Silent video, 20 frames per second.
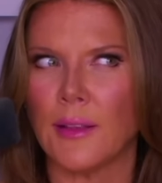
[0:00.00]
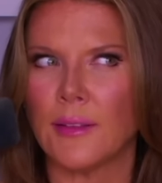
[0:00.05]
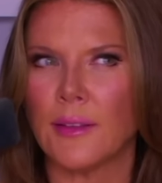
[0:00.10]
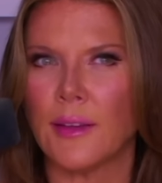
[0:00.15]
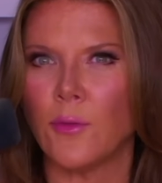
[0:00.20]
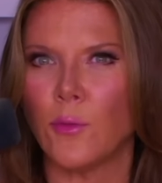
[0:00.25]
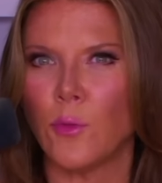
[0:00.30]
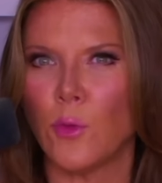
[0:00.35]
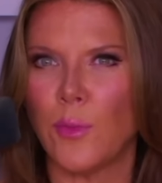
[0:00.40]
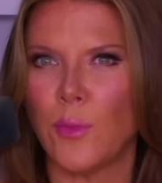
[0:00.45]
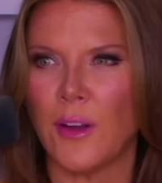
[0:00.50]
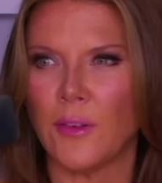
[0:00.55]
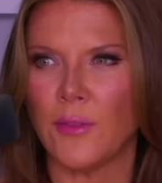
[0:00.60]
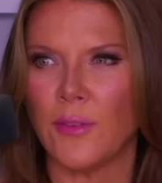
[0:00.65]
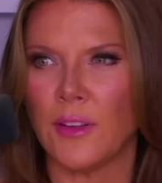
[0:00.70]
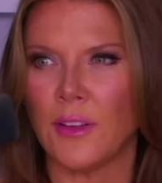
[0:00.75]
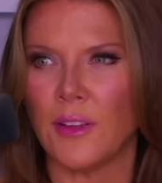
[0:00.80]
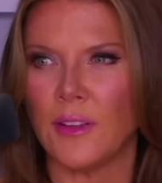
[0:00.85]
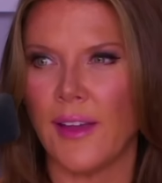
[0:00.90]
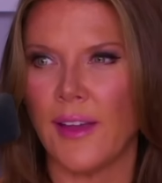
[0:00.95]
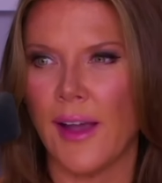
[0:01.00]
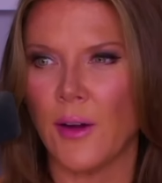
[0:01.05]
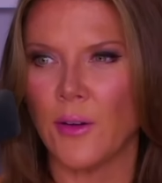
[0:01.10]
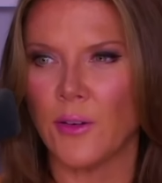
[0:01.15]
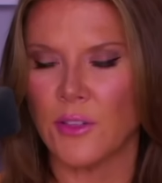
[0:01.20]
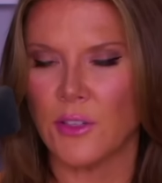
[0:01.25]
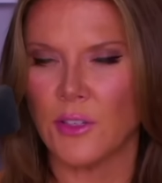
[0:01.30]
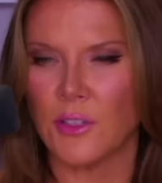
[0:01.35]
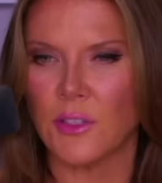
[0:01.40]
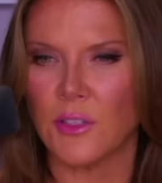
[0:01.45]
let's give him the benefit of the
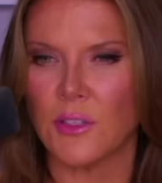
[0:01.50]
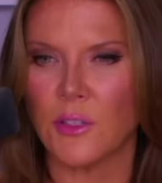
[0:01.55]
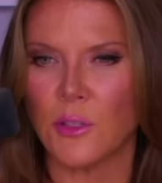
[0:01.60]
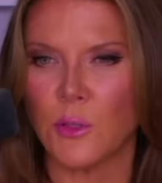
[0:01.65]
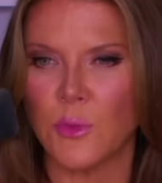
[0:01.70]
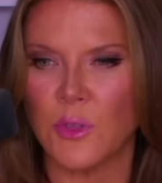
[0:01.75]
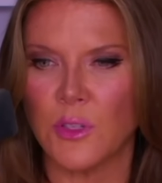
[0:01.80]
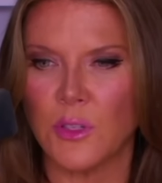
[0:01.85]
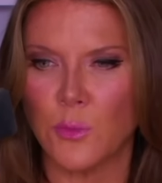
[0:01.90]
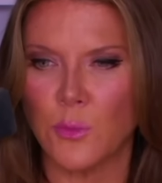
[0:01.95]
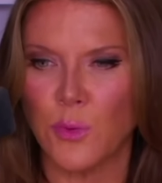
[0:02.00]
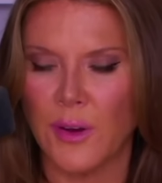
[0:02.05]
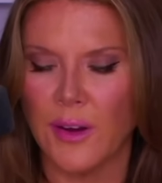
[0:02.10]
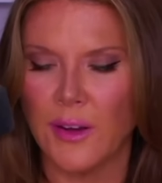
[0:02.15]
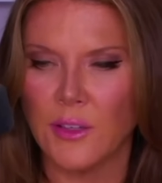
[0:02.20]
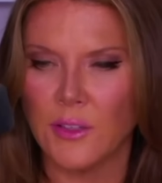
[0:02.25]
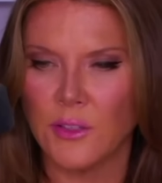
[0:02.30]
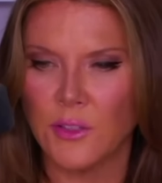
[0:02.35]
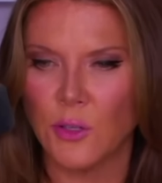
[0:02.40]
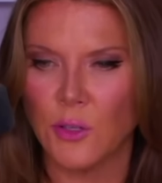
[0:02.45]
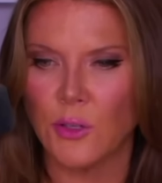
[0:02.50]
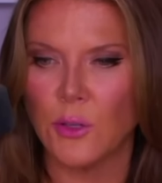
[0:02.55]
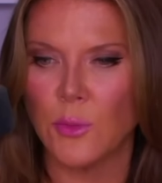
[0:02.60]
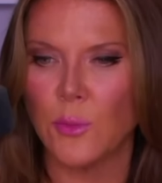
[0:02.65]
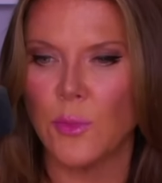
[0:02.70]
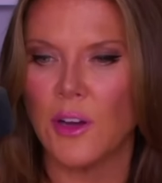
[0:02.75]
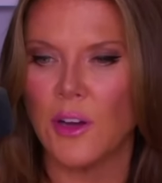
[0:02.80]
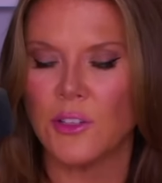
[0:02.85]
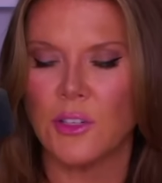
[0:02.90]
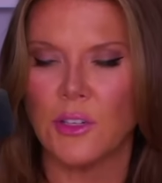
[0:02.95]
doubt and just assume his brain has turned to
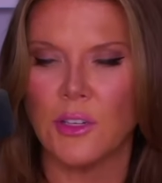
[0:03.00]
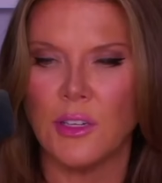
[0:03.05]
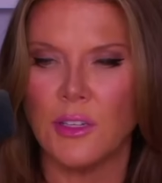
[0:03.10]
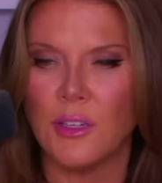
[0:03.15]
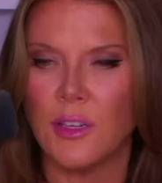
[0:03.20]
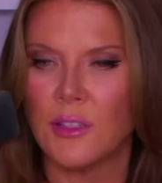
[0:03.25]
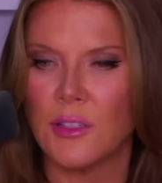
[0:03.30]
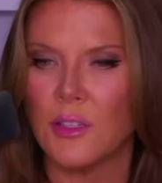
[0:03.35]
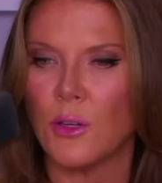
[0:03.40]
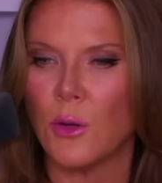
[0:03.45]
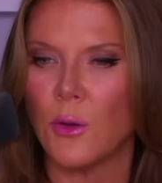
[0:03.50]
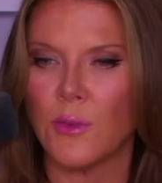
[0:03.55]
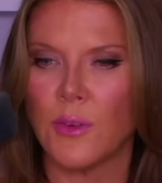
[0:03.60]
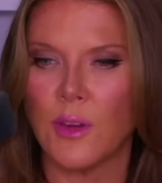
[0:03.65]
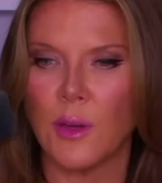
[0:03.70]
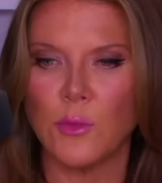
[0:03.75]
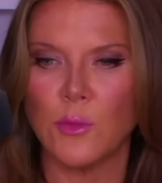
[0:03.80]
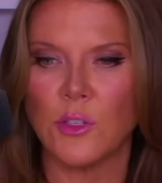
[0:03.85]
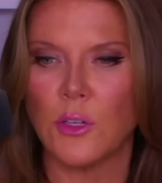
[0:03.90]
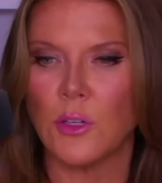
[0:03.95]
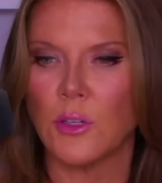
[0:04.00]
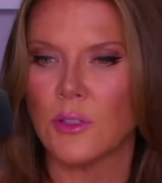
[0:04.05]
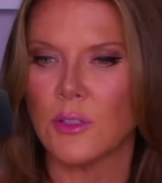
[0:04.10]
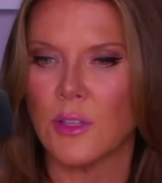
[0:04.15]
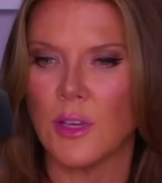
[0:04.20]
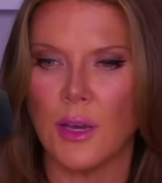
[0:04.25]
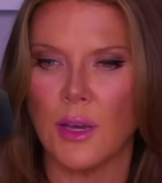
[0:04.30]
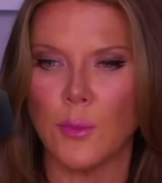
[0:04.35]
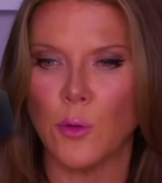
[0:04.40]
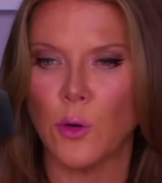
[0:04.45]
mush and he doesn't know if Kim Cheatle
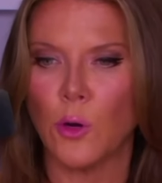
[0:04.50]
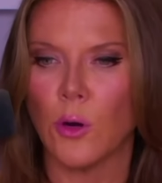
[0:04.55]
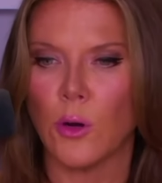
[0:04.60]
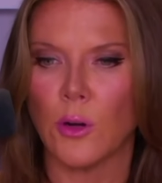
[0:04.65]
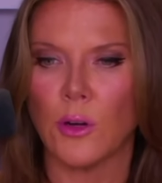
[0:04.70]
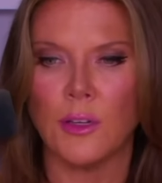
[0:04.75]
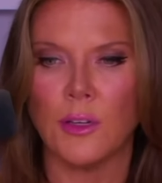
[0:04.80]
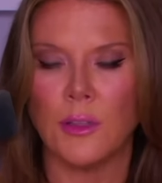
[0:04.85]
is a him or her.